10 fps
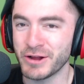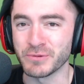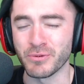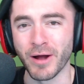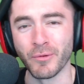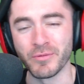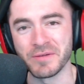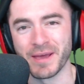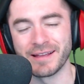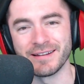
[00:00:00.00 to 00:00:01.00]
I could
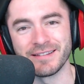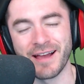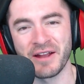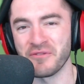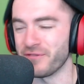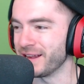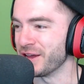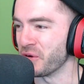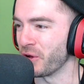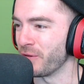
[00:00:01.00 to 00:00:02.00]
probably make an entire
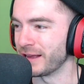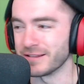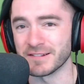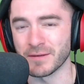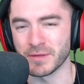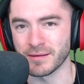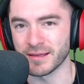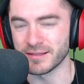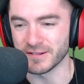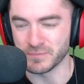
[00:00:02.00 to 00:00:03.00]
video going into something
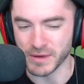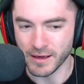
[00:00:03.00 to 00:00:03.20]
like this,